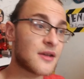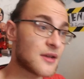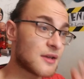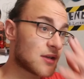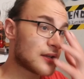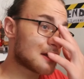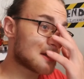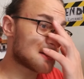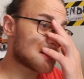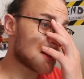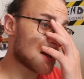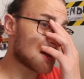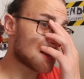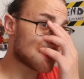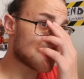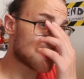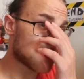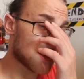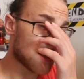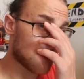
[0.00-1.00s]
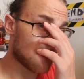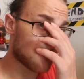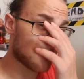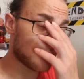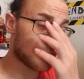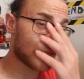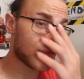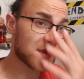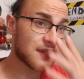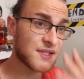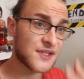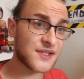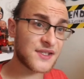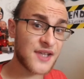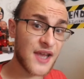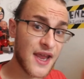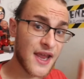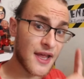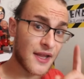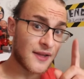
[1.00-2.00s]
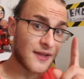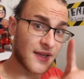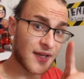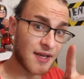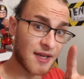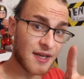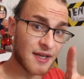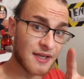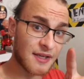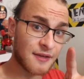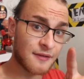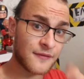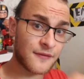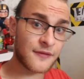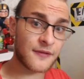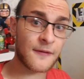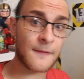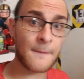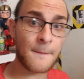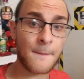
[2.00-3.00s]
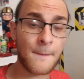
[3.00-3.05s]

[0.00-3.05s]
stay safe, stay alive,